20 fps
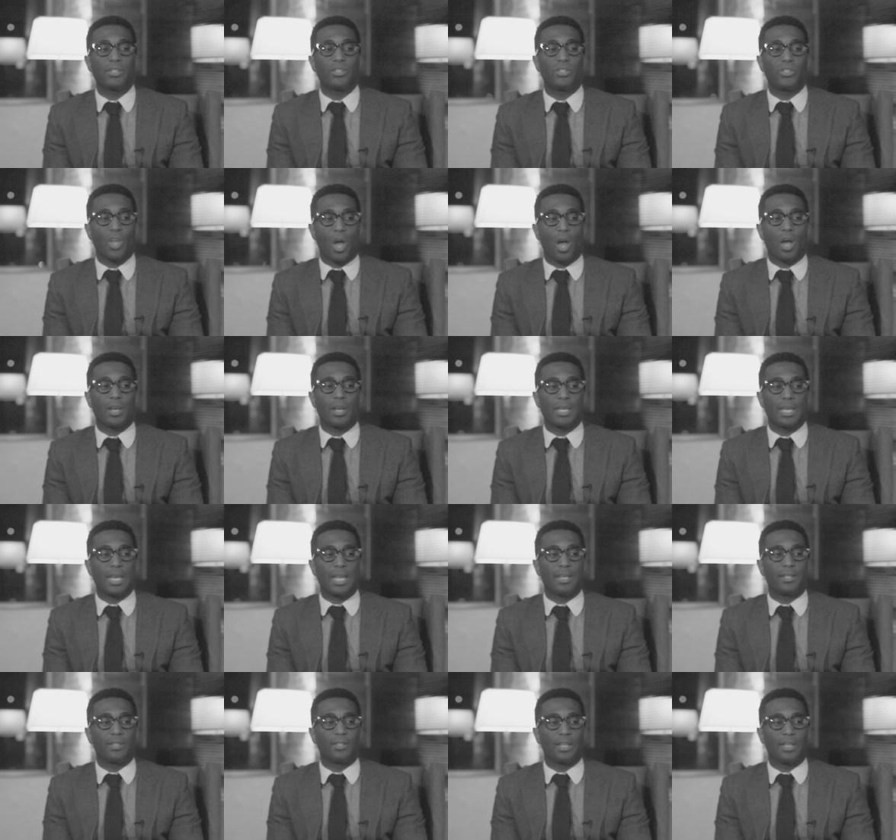done
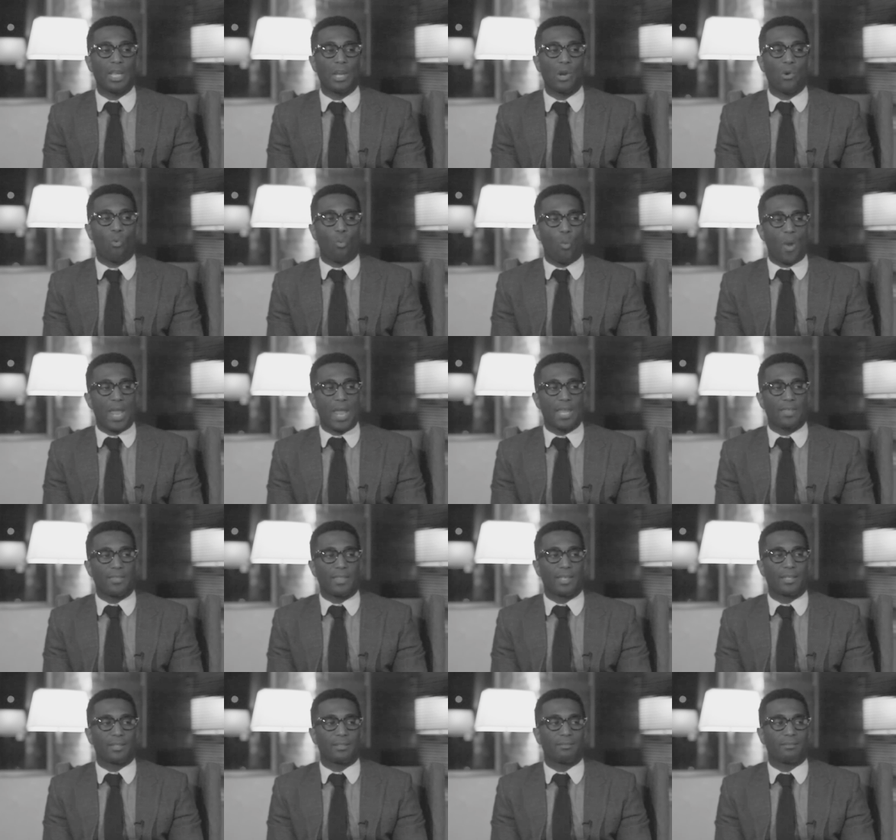in a way
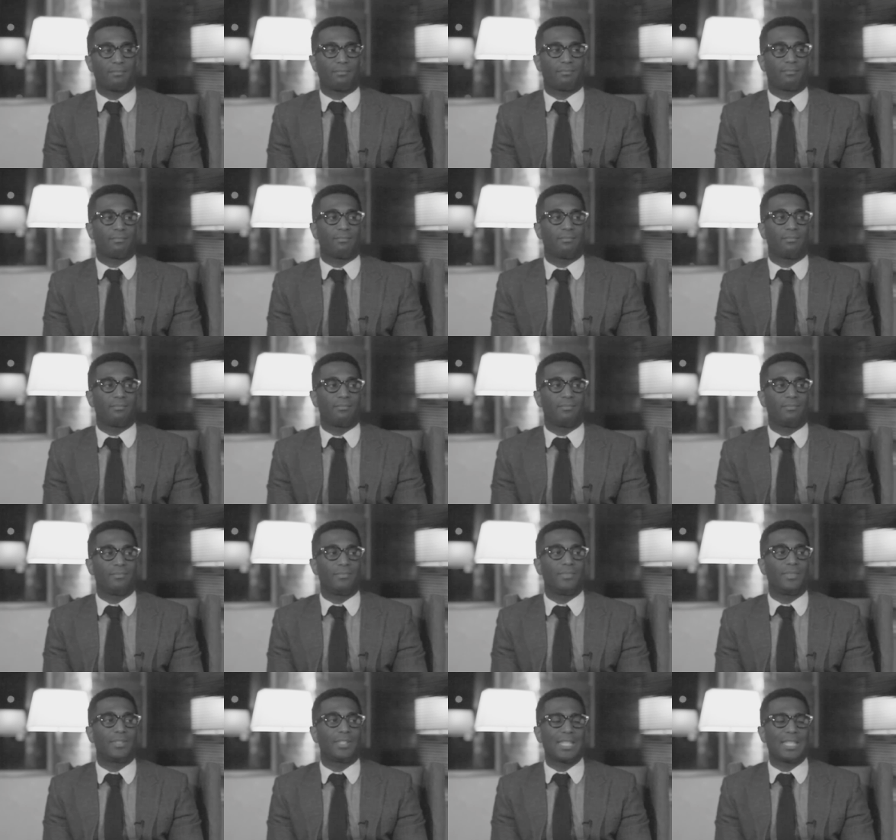that
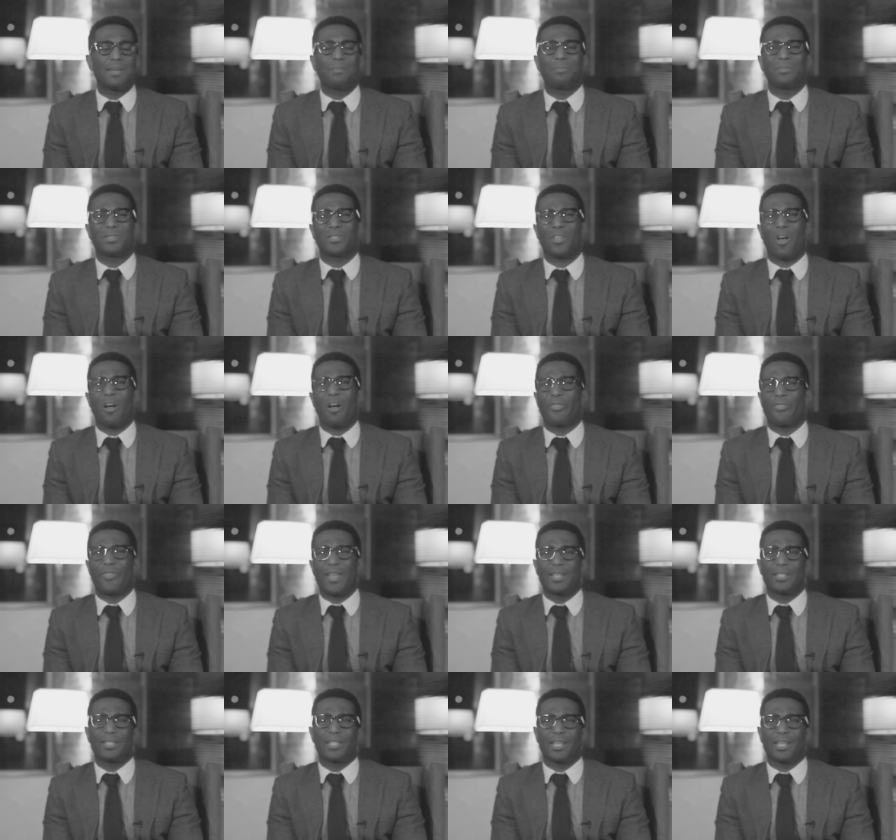seems
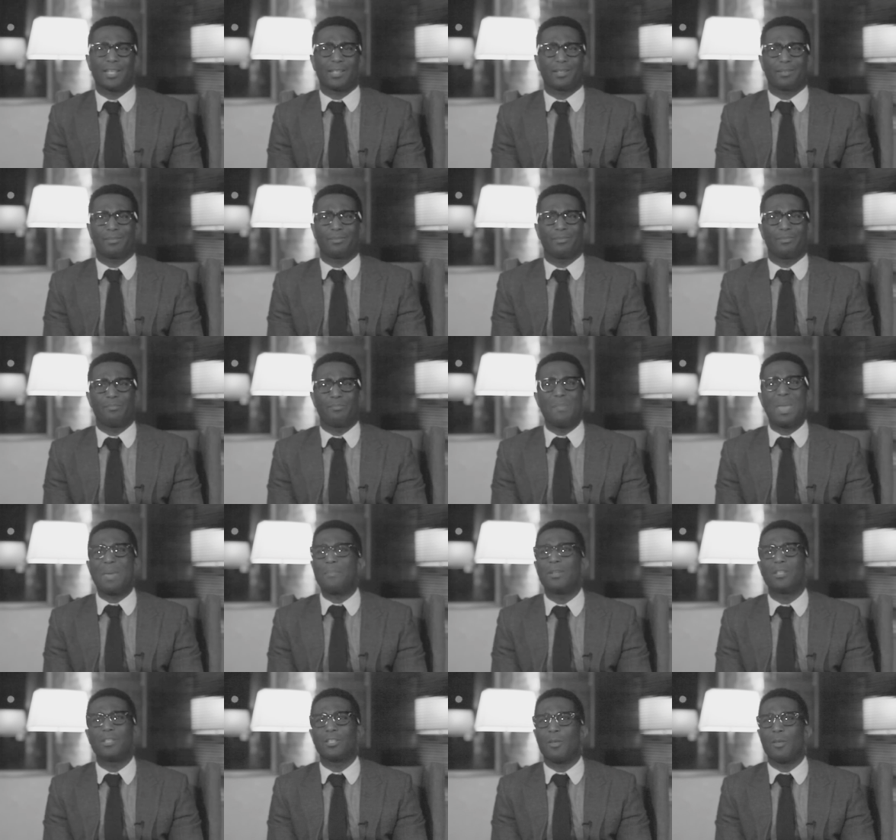authentic
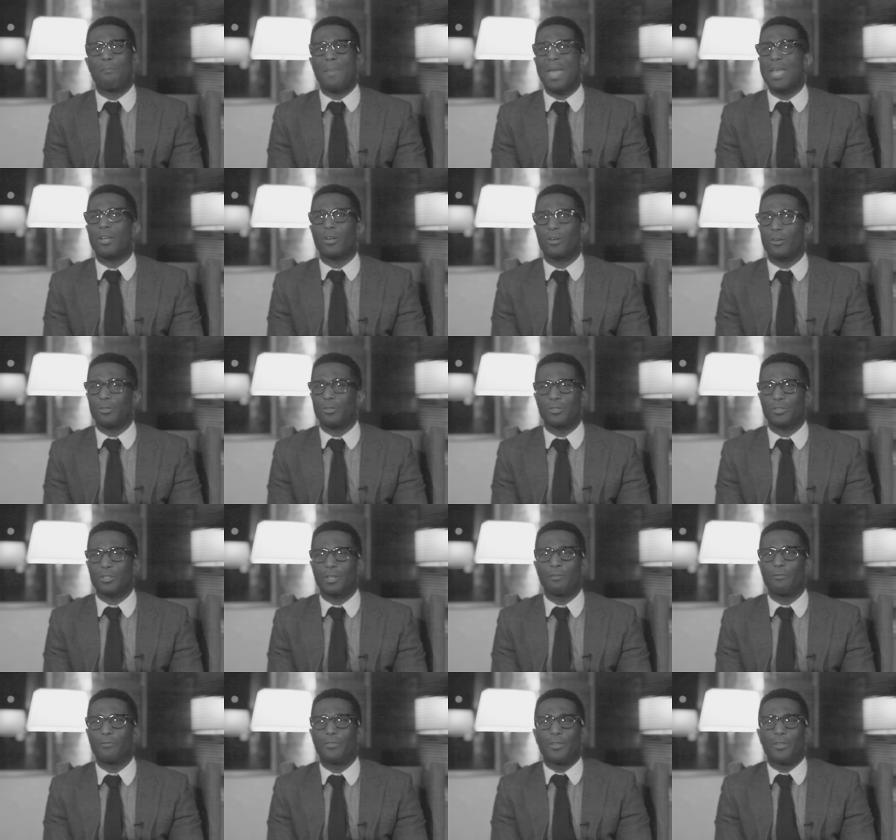maybe to the makers
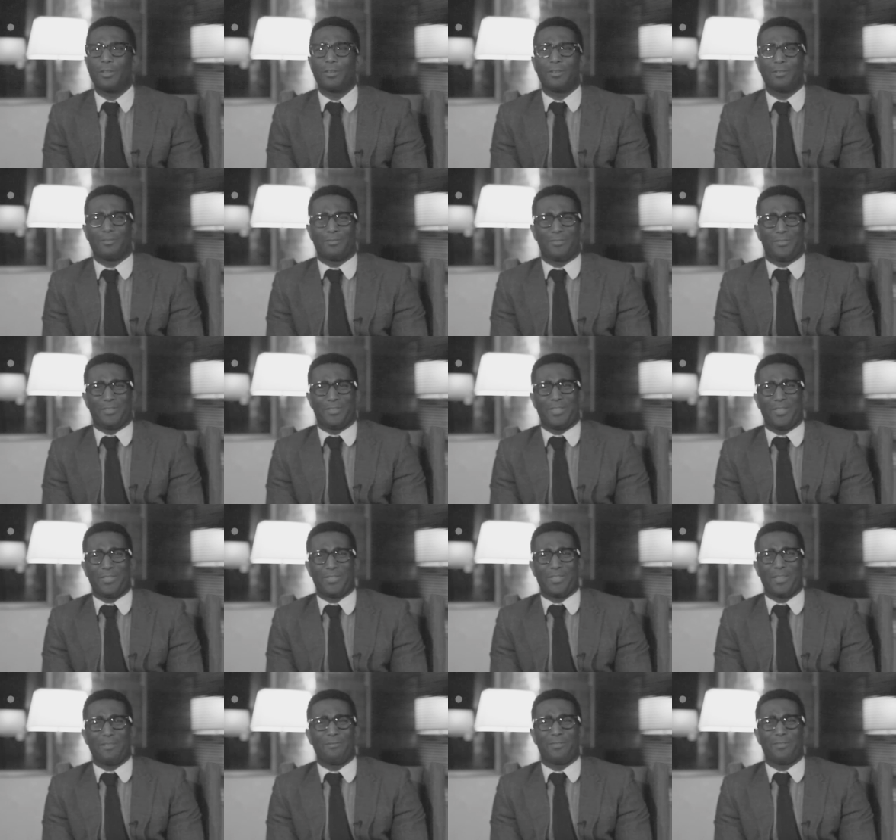
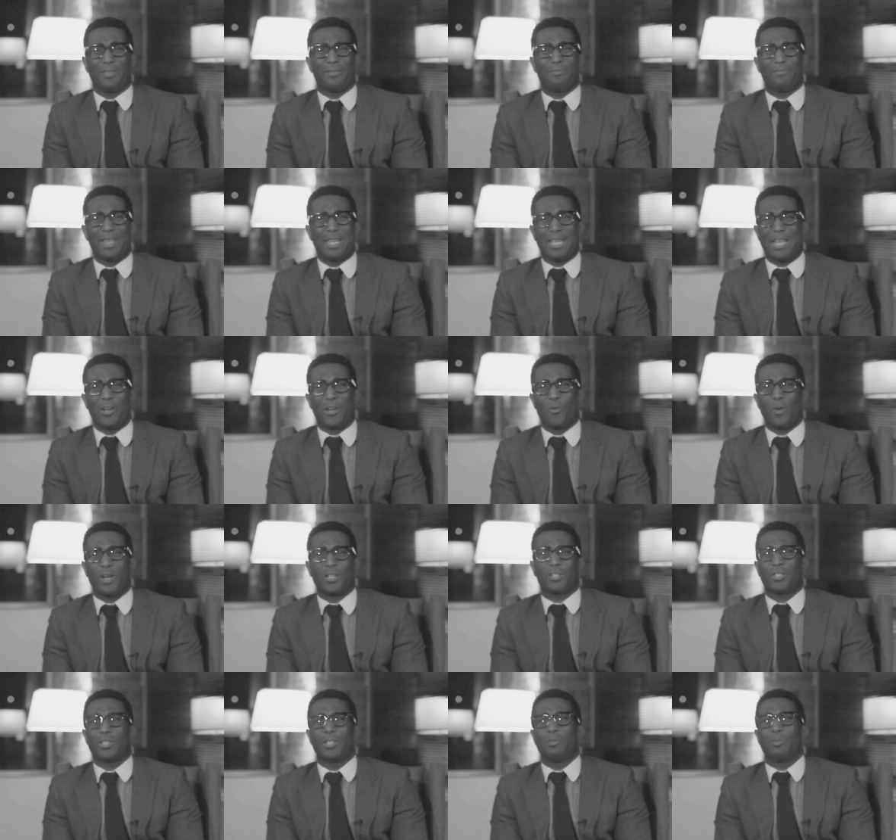of the thing in
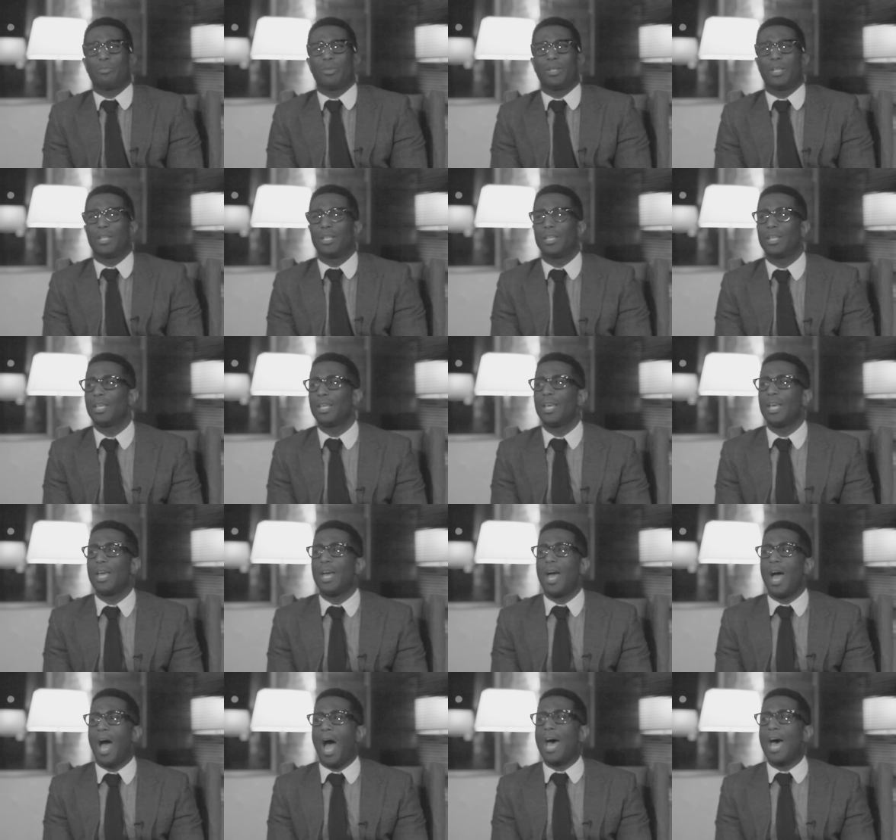question. But
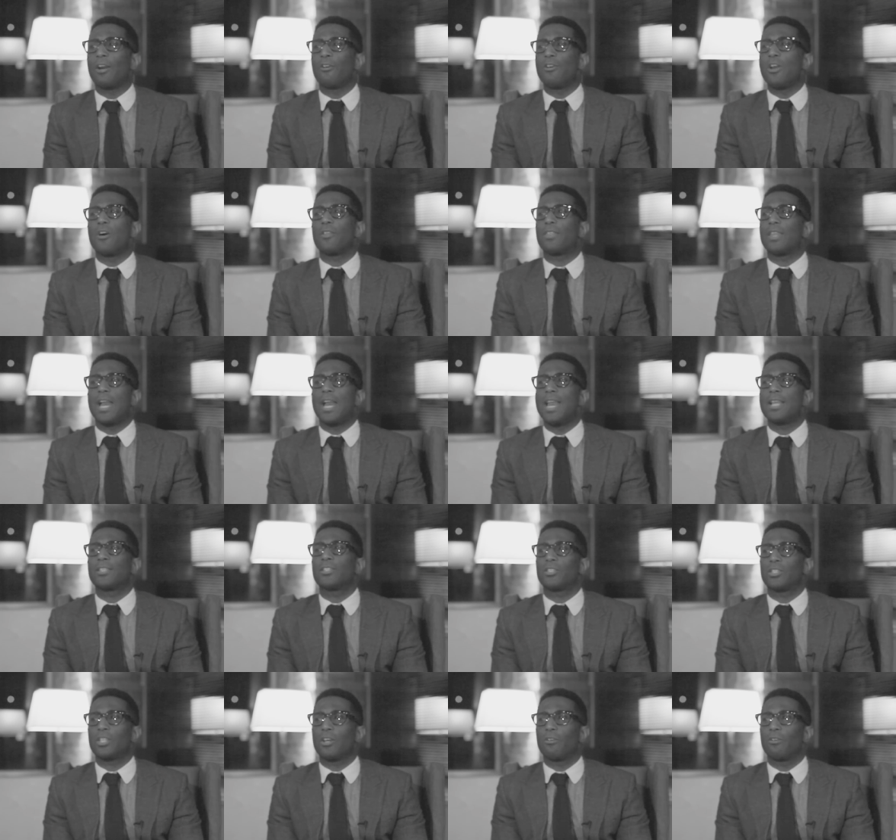I don't know that I
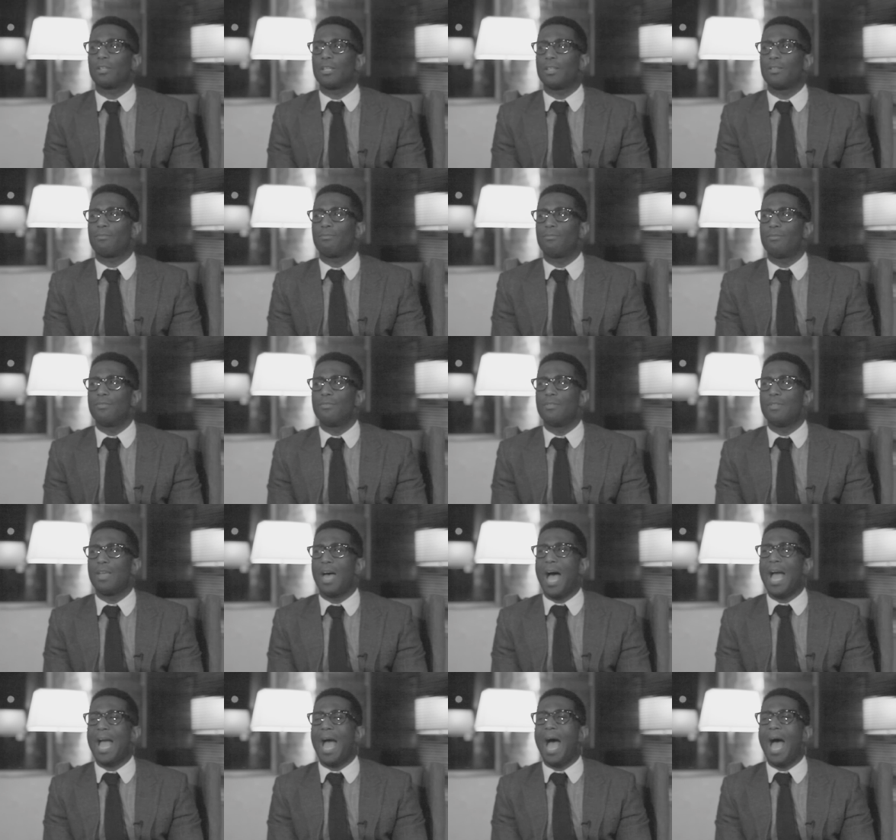necessarily,
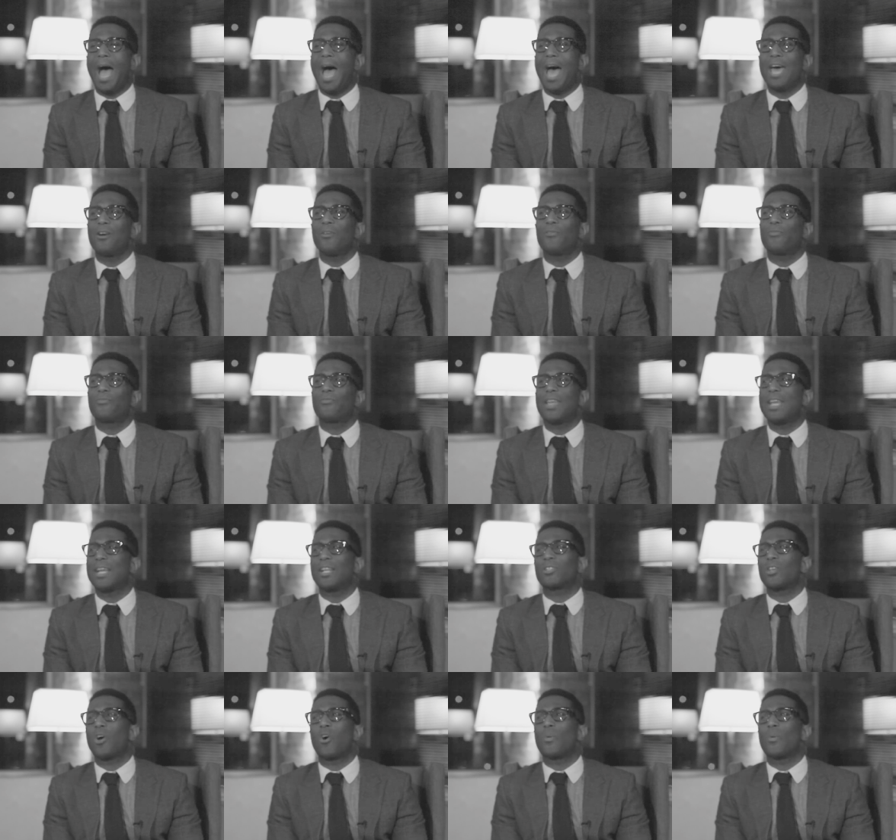I don't think
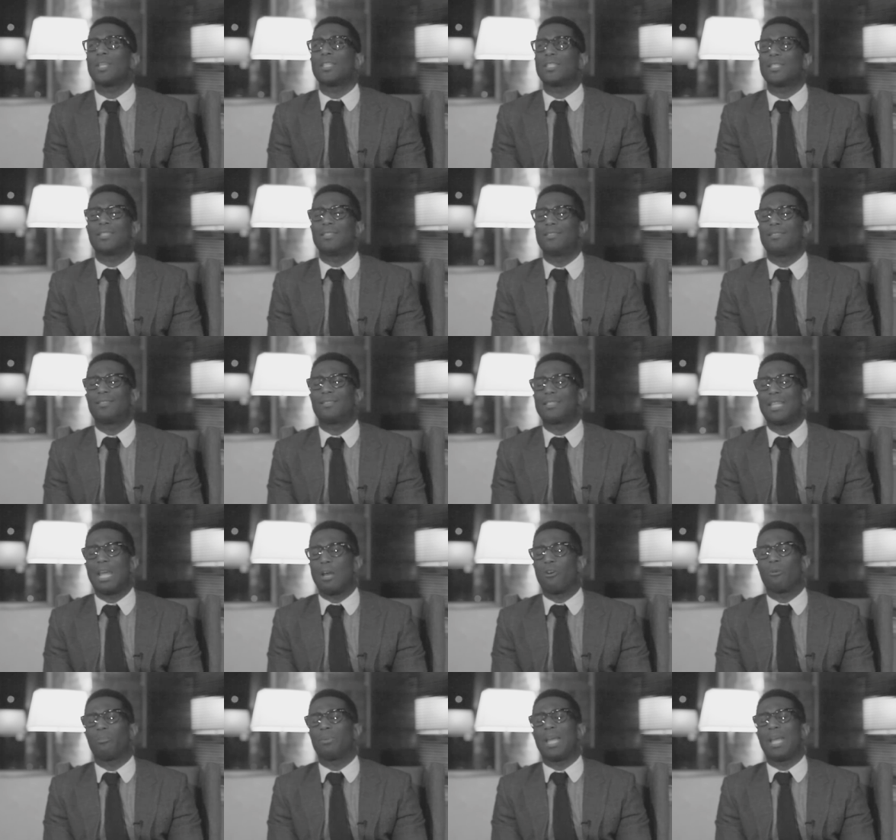it's always
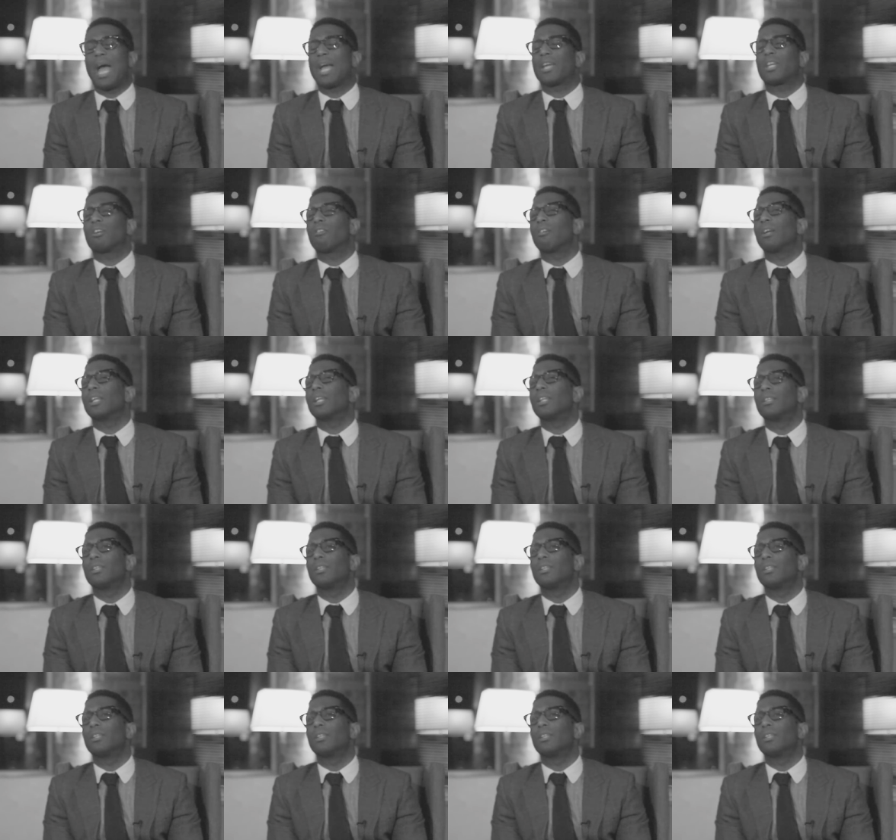terribly accurate.